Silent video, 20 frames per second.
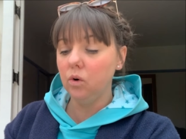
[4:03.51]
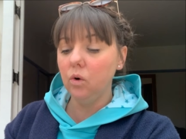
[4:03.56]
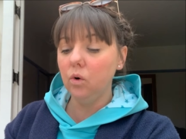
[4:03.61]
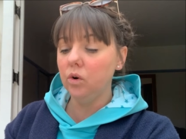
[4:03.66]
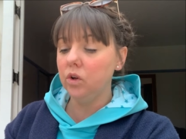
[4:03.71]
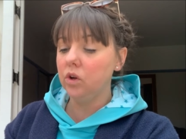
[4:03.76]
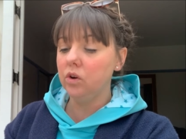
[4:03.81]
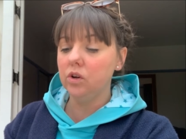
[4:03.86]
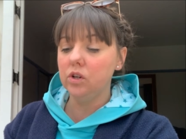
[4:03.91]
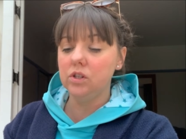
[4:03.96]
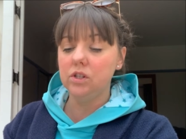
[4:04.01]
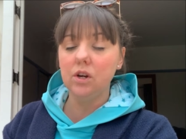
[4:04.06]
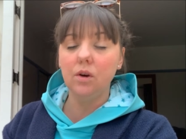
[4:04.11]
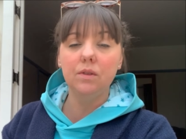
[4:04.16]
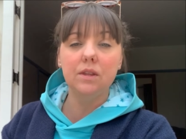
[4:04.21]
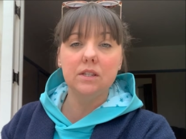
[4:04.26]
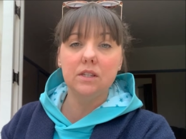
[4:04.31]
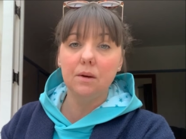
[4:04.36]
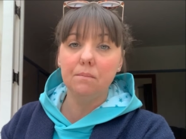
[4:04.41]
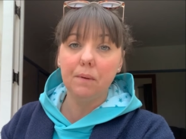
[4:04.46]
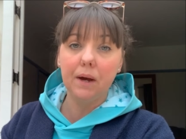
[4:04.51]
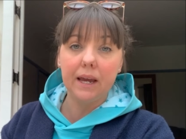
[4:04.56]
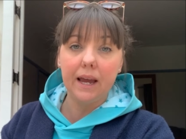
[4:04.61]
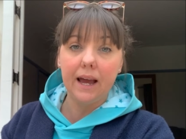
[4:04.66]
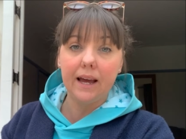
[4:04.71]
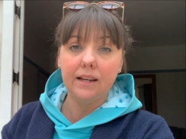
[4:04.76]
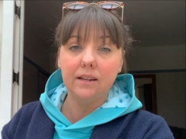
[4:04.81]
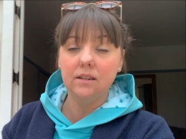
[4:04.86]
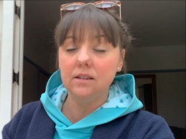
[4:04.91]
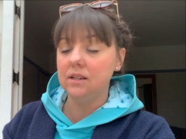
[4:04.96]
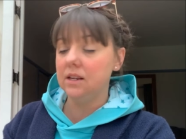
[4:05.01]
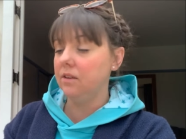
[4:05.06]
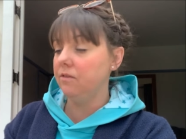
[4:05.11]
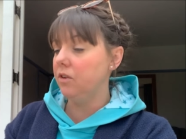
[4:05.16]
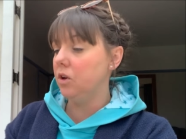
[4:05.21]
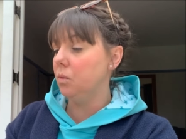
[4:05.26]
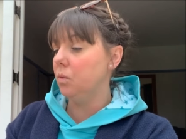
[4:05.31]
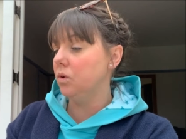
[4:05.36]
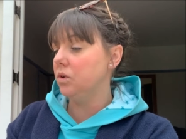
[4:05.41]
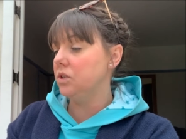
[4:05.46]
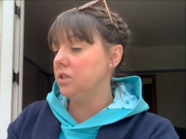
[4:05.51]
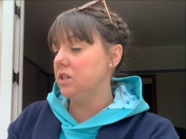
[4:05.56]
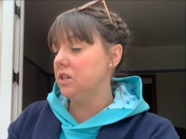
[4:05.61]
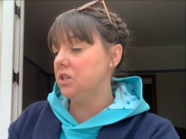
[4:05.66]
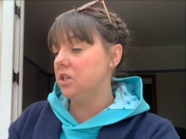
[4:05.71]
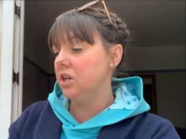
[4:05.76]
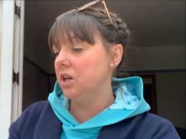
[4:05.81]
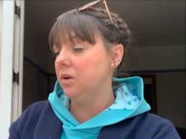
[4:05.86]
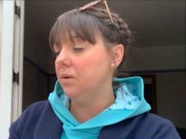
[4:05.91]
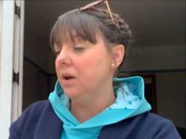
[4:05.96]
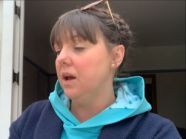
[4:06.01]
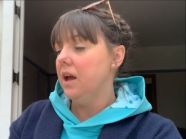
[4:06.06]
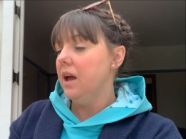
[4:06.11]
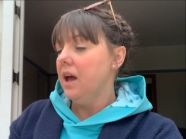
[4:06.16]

or you could sew this up by hand if you wanted to.